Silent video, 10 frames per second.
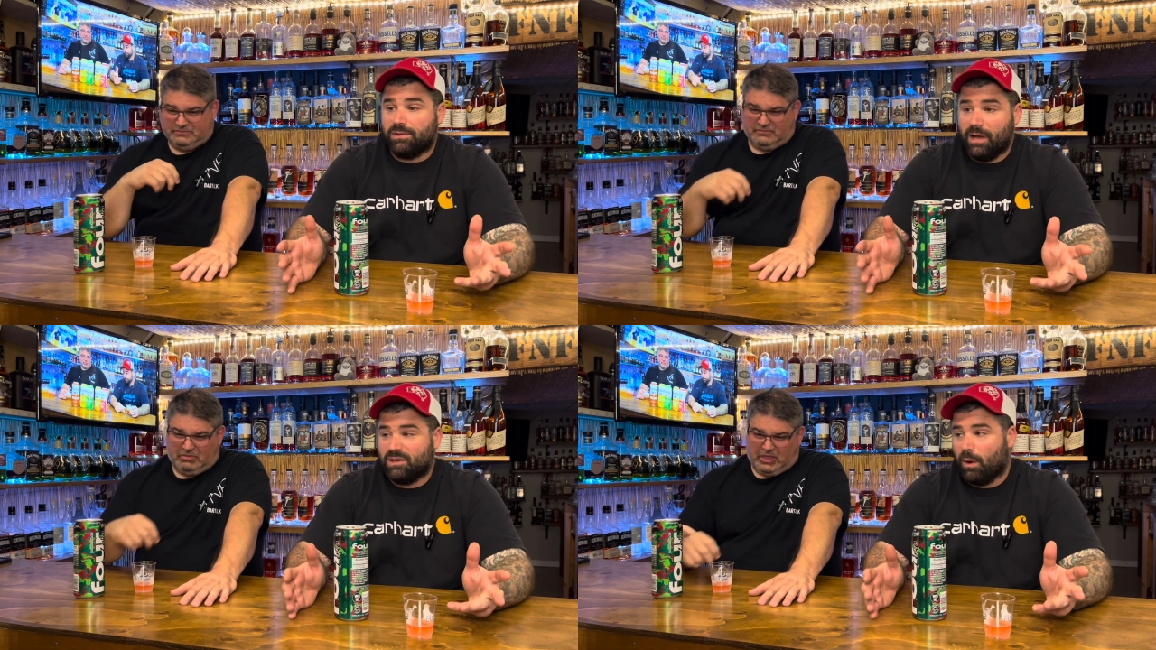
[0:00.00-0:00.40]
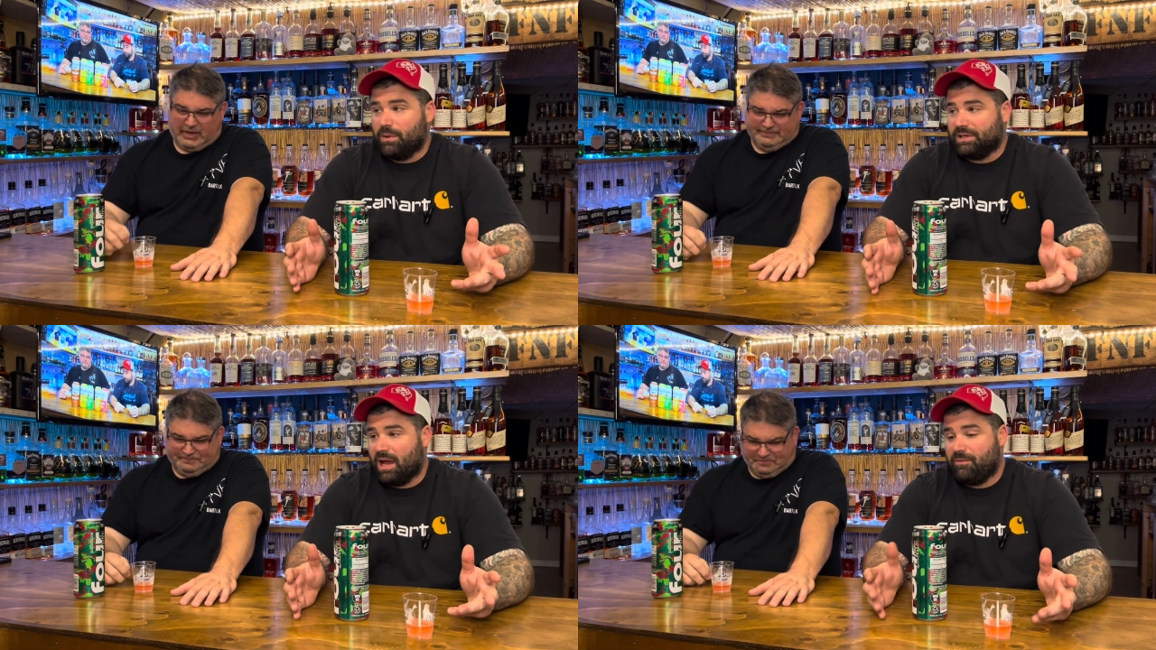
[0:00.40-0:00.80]
Speaker 1: So that's why we
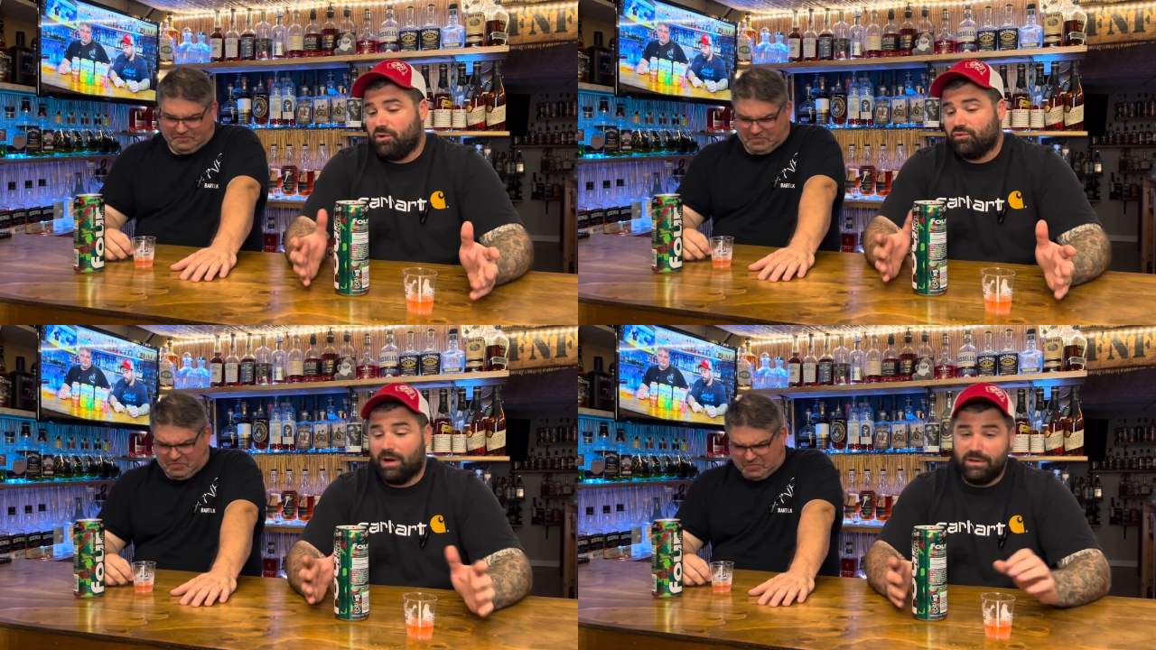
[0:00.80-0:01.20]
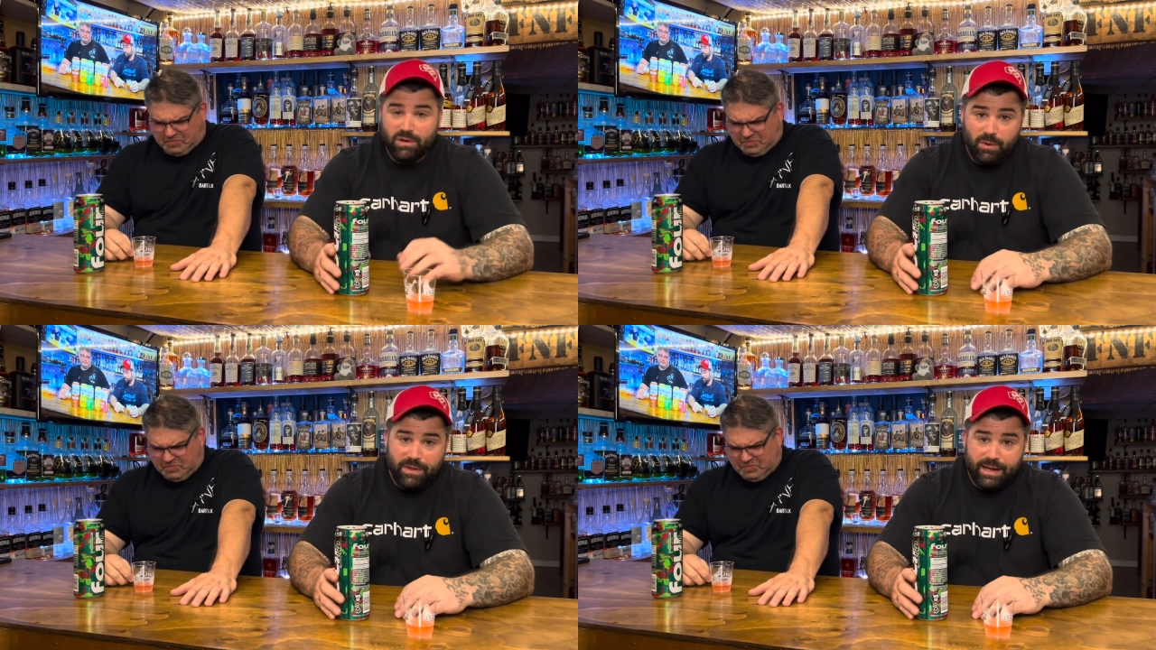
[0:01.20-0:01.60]
say if you drink
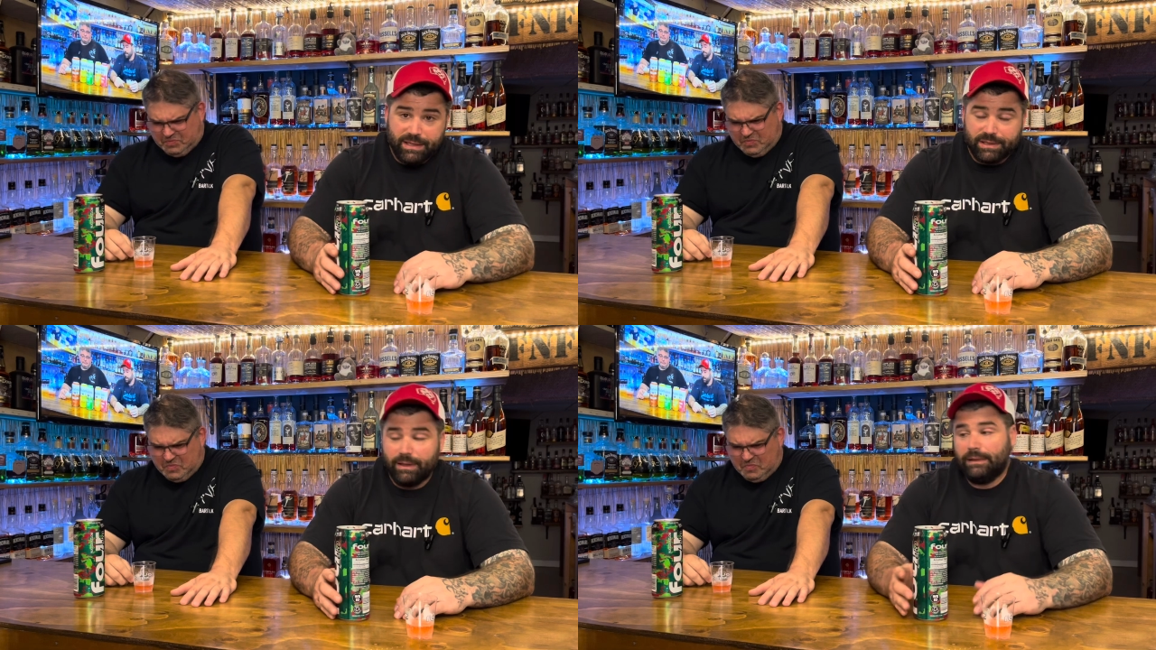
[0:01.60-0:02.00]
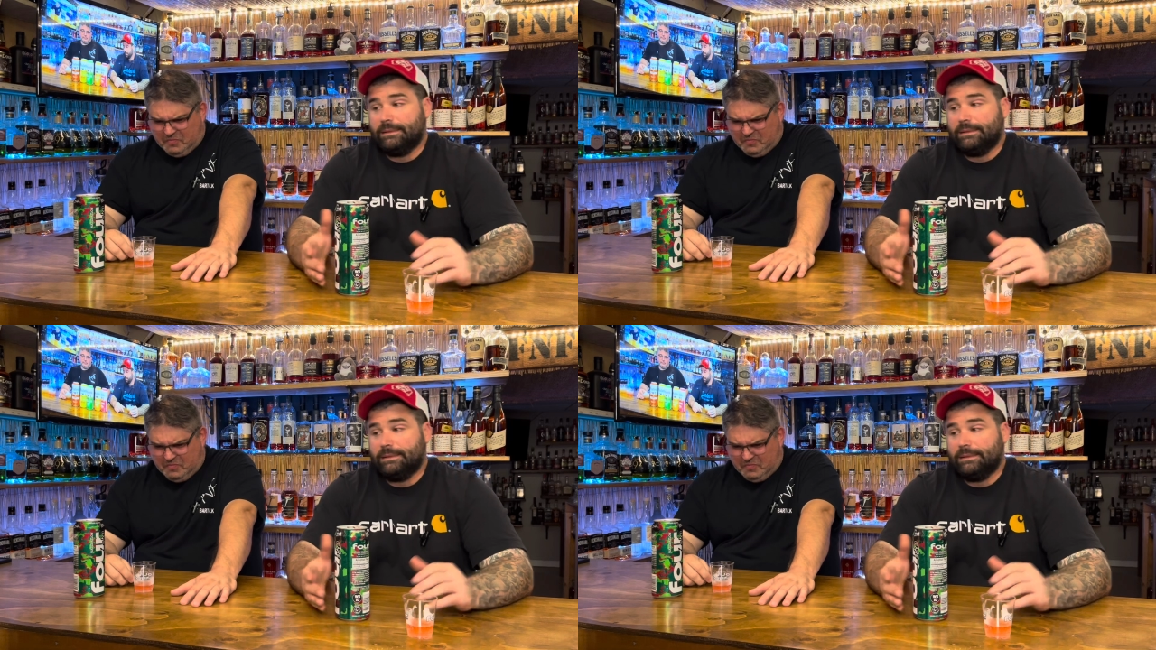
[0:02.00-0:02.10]
two of these,